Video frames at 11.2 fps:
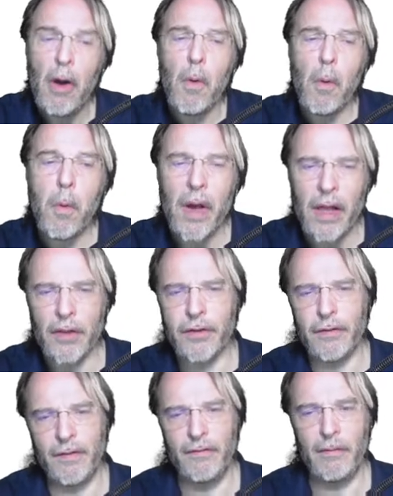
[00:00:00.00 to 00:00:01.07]
wealth
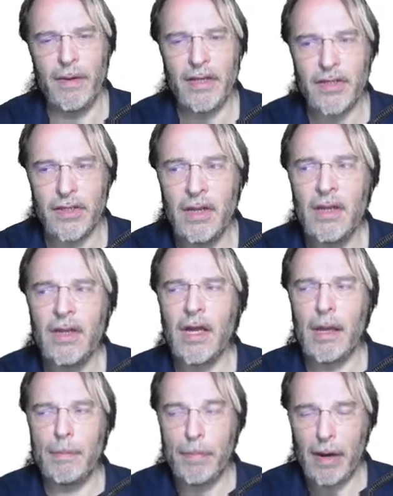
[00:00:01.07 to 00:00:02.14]
of information
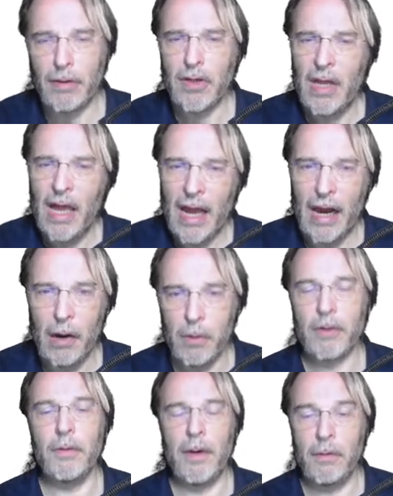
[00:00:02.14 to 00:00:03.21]
about how
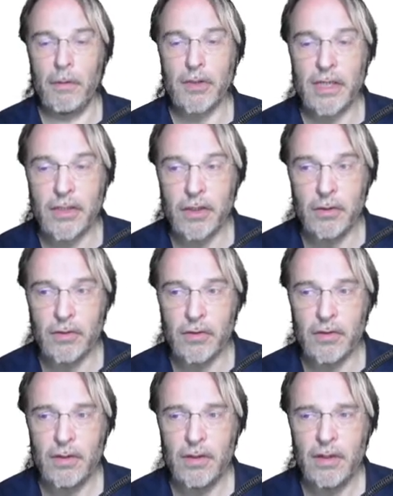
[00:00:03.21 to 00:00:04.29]
a query was
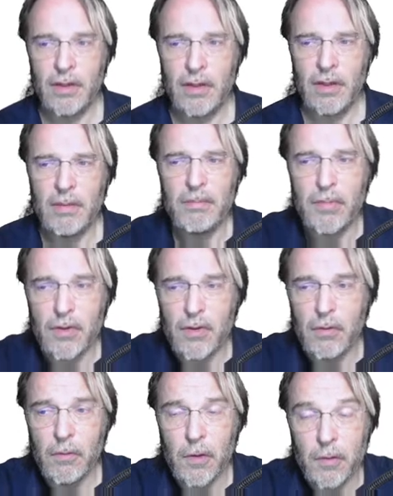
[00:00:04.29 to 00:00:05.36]
executed. But
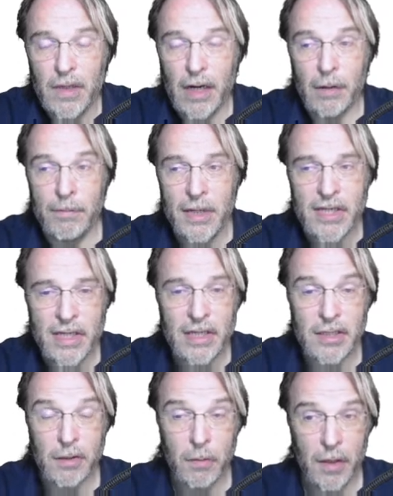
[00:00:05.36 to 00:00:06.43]
what we are missing
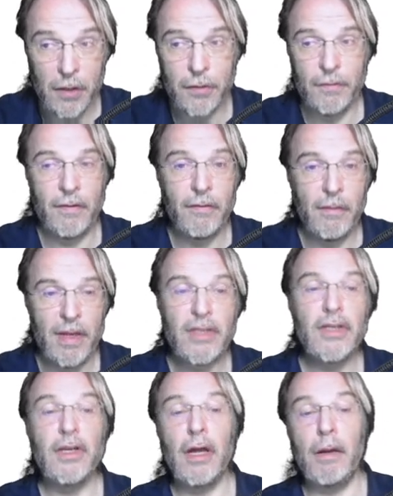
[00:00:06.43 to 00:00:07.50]
is a wealth of
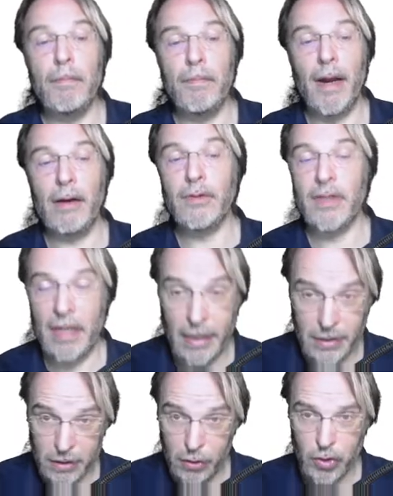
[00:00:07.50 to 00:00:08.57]
information about
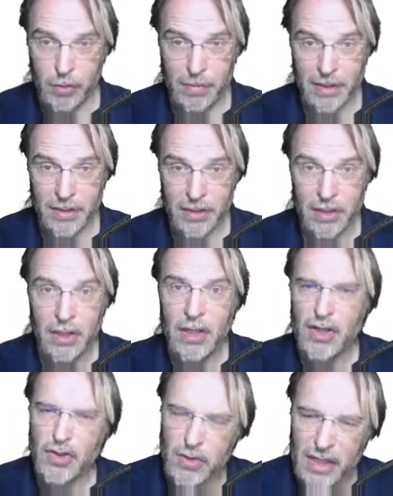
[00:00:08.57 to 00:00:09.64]
execution plans.
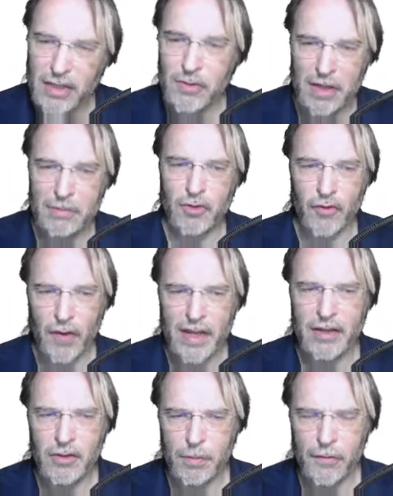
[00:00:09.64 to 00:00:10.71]
So that's what I'm
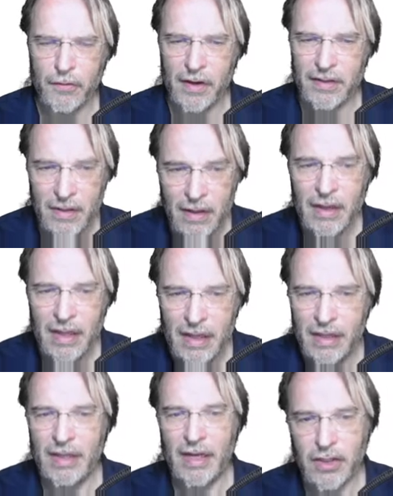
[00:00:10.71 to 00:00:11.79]
trying to provide
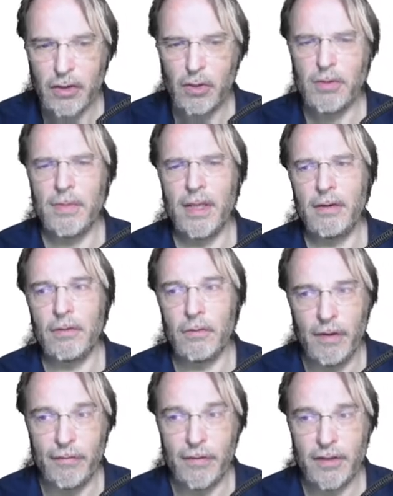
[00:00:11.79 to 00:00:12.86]
in the execution plan
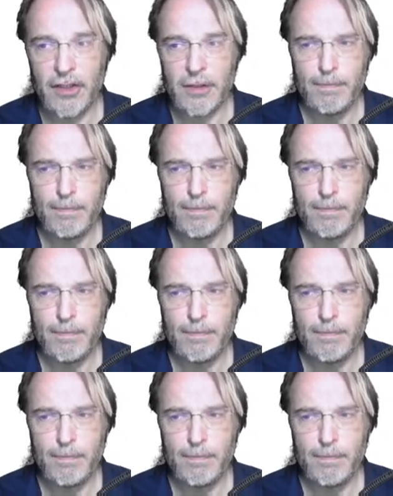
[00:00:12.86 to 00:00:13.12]
reference.